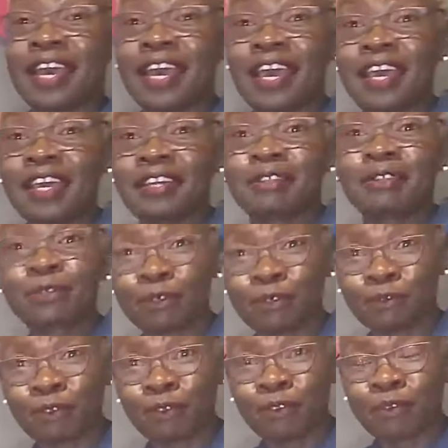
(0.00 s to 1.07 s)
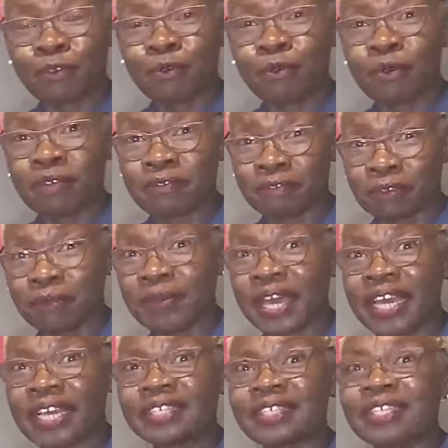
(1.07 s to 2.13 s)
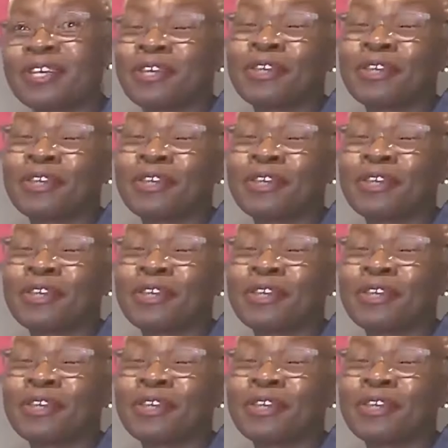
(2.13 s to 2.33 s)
and those of you who are viewing,